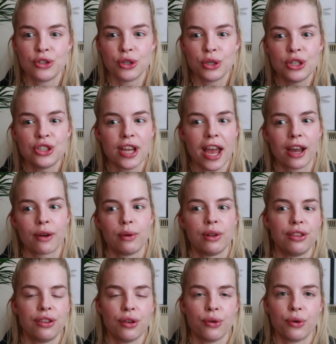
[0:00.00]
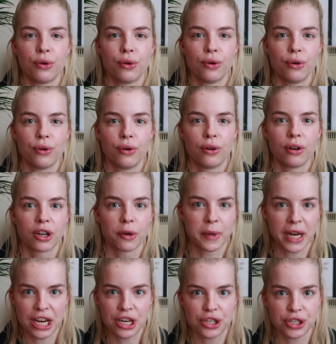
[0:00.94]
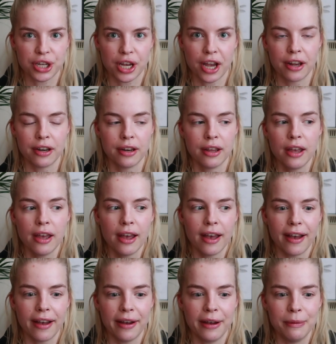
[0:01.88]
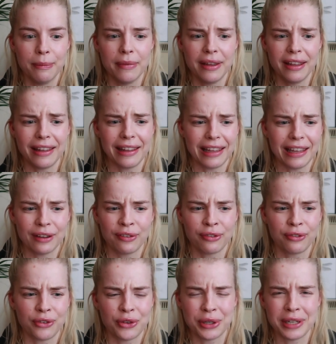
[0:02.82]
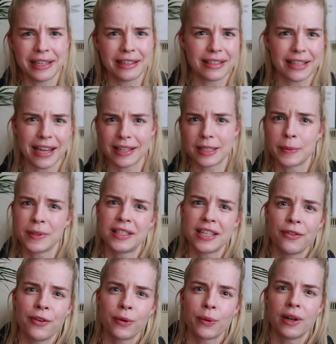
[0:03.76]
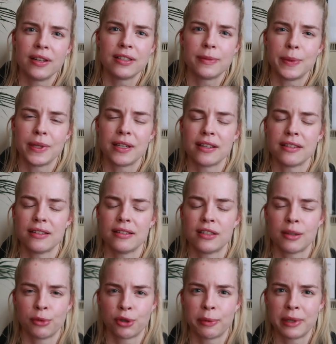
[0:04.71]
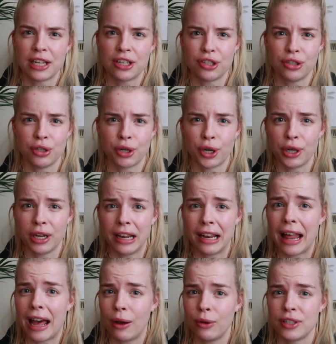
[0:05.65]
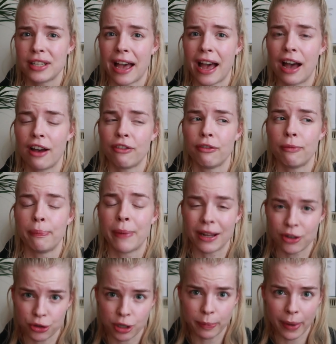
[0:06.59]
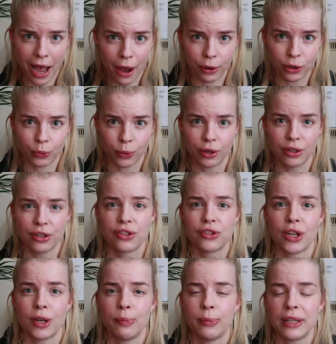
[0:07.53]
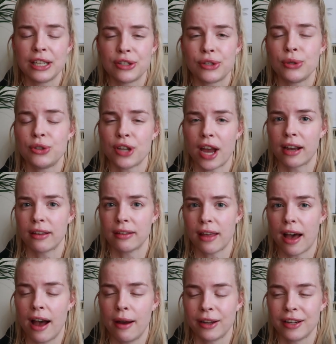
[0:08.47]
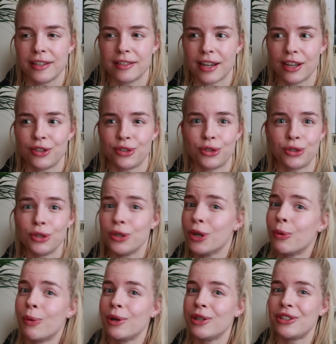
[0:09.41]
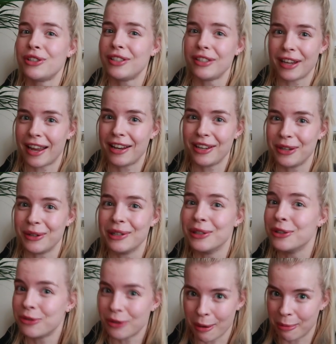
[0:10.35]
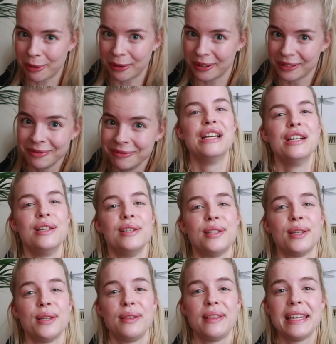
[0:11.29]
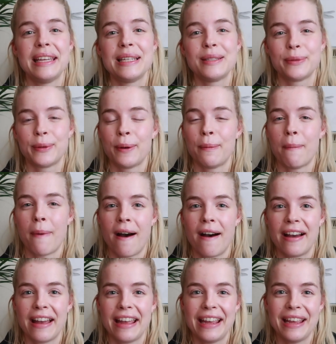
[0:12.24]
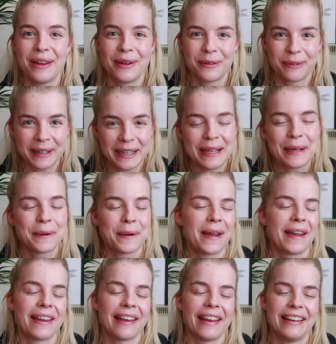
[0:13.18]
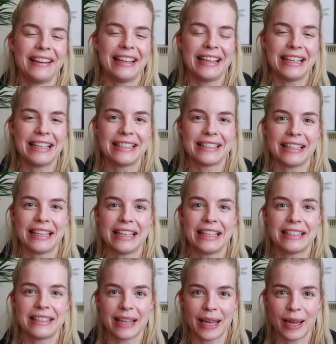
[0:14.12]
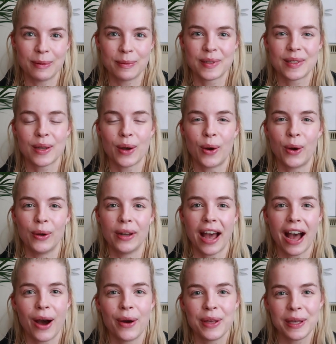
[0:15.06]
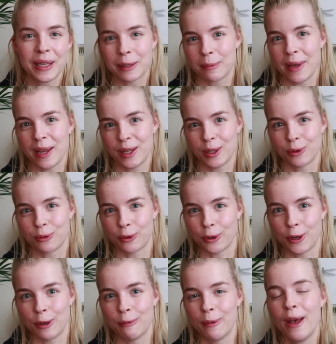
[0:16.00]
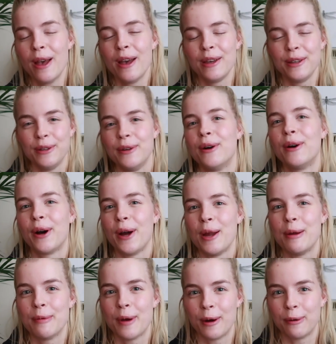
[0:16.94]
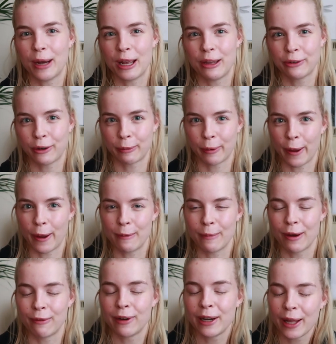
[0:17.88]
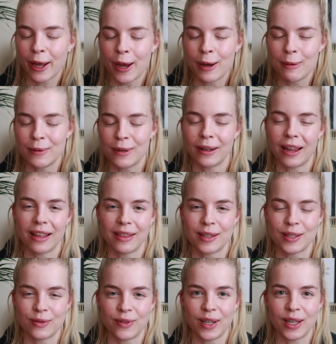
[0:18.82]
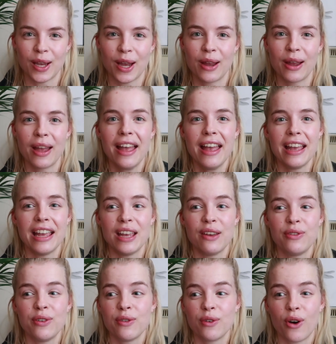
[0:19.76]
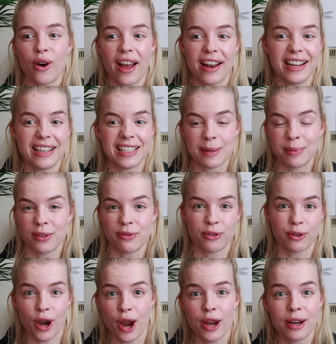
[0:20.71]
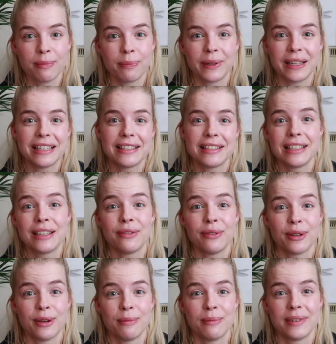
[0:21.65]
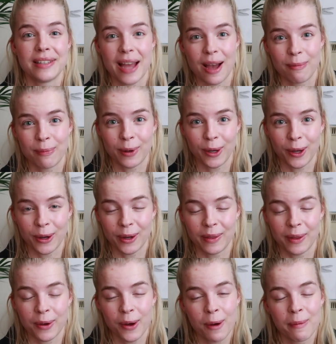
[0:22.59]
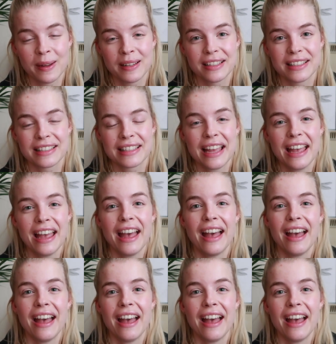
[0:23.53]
Do check with your accommodation um, if you need to get specific ones because in some accommodation you're only allowed to have battery powered ones so please do check that because I do not want to get you in trouble. So these were my really quick and easy tips on how you can make your room your home away from home. I really hope you like this video. If you've got any tips of your own, please leave them down below in the comments.